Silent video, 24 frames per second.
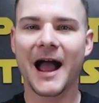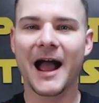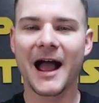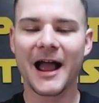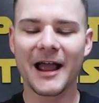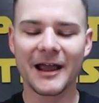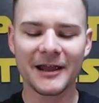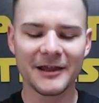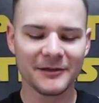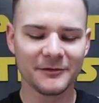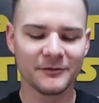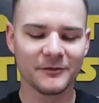
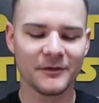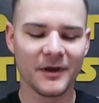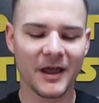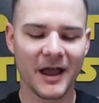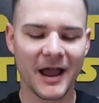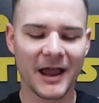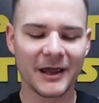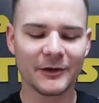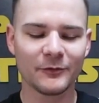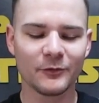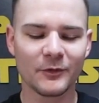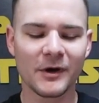
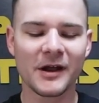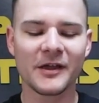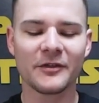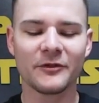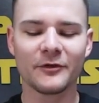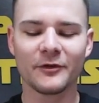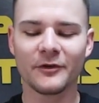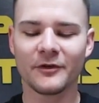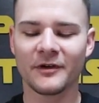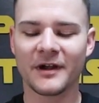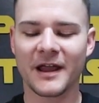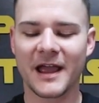I'd
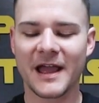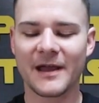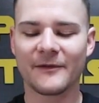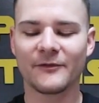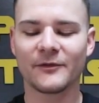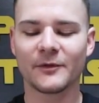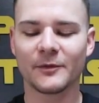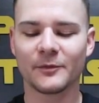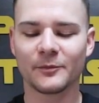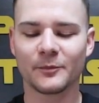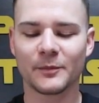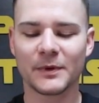rather
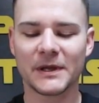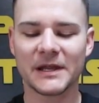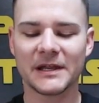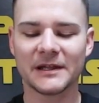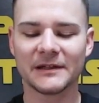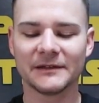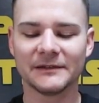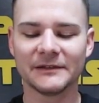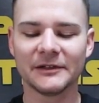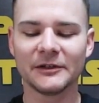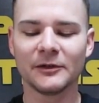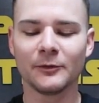have it
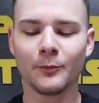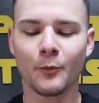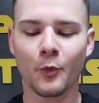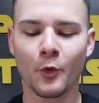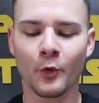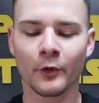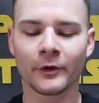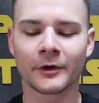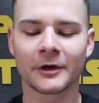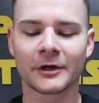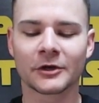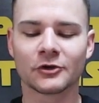be a little
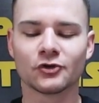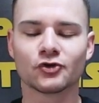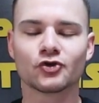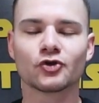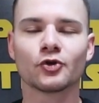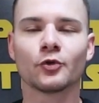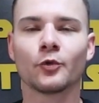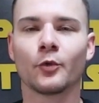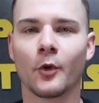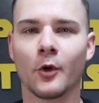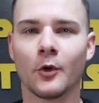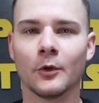more
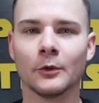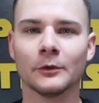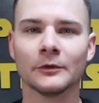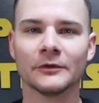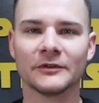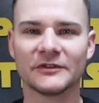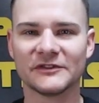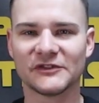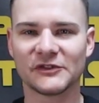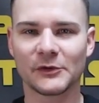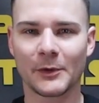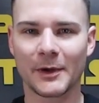
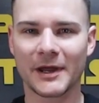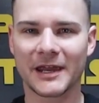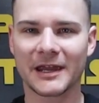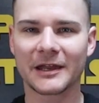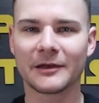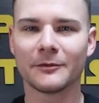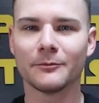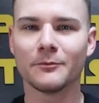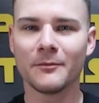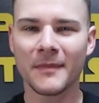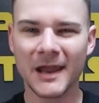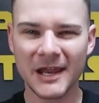controlled so I
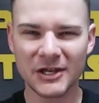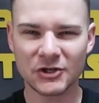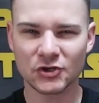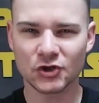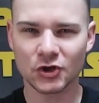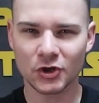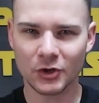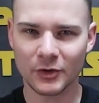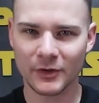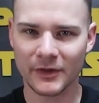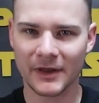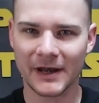can make
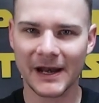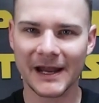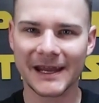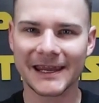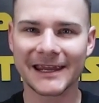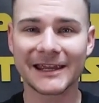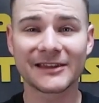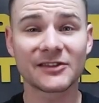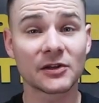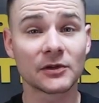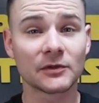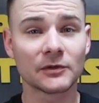sure that I
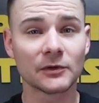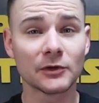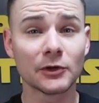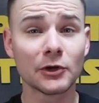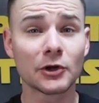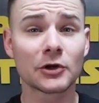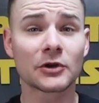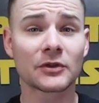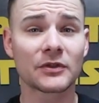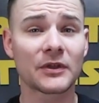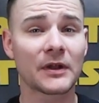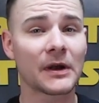get the
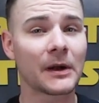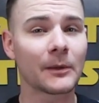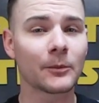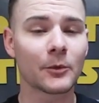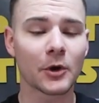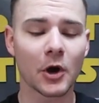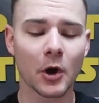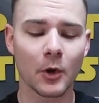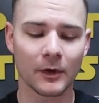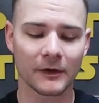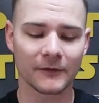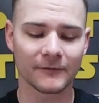look that I'm
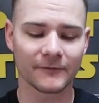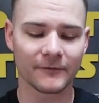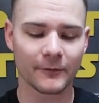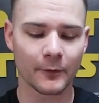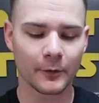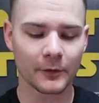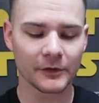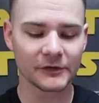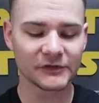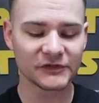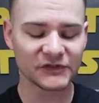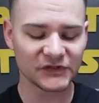going
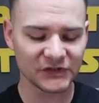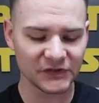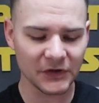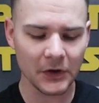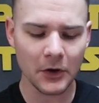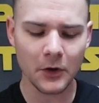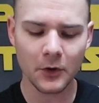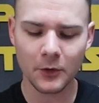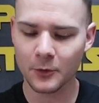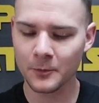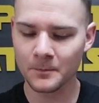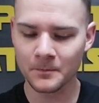for.
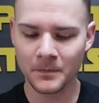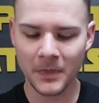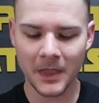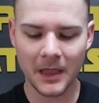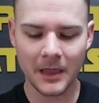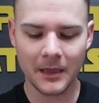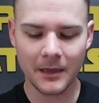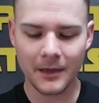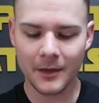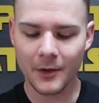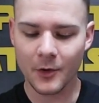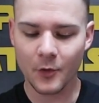So
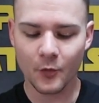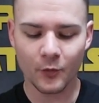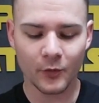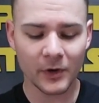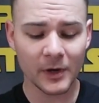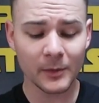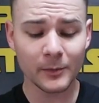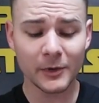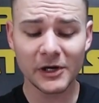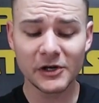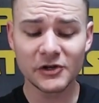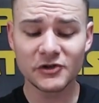
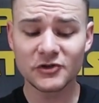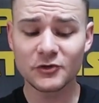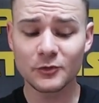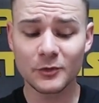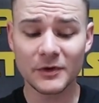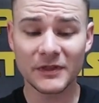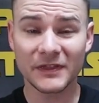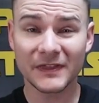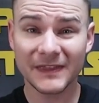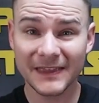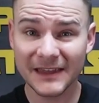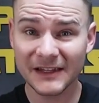what I'm going to do
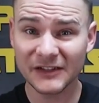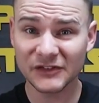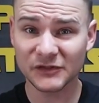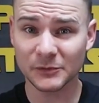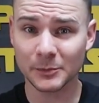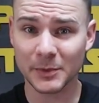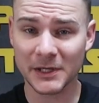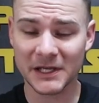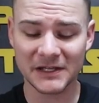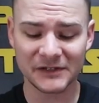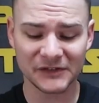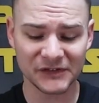with this
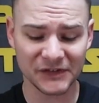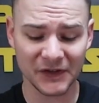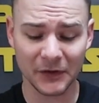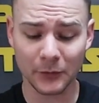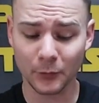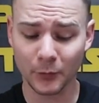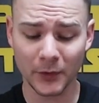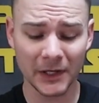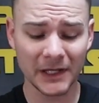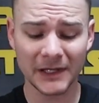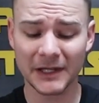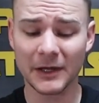piece,
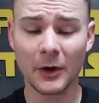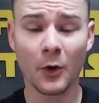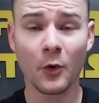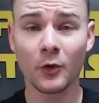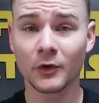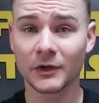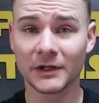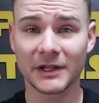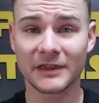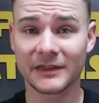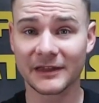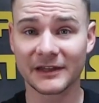and really
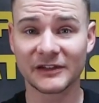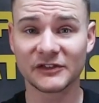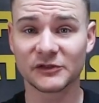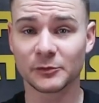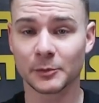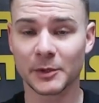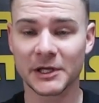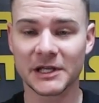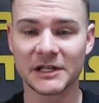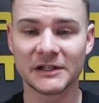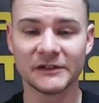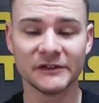only
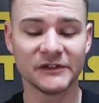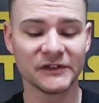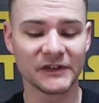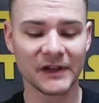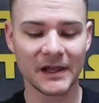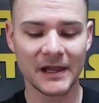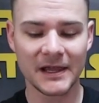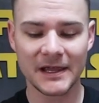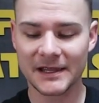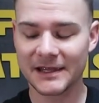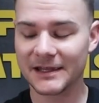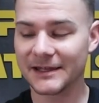this piece,
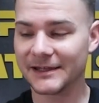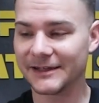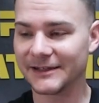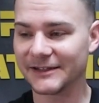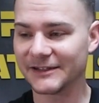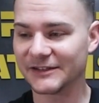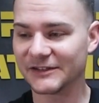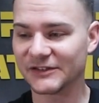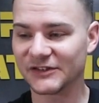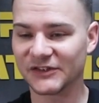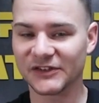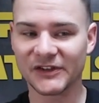
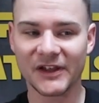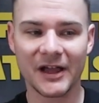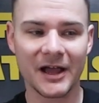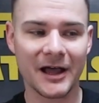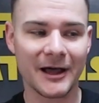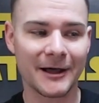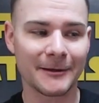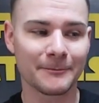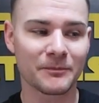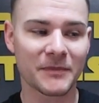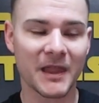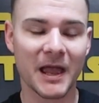is
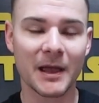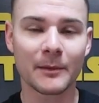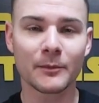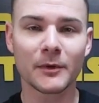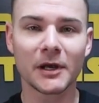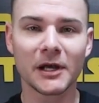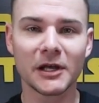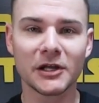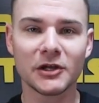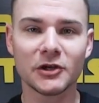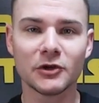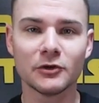
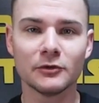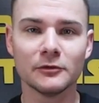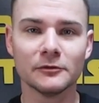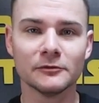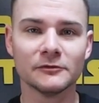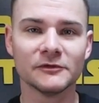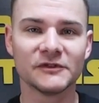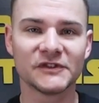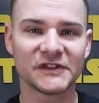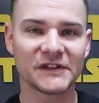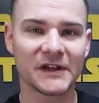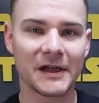I'm going to
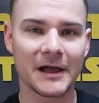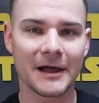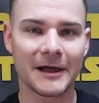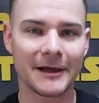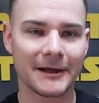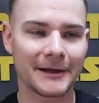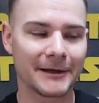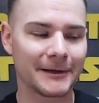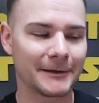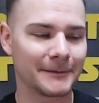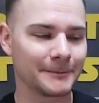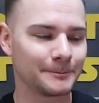use
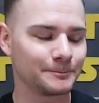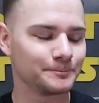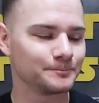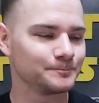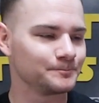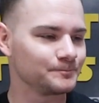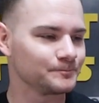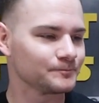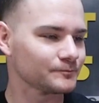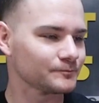some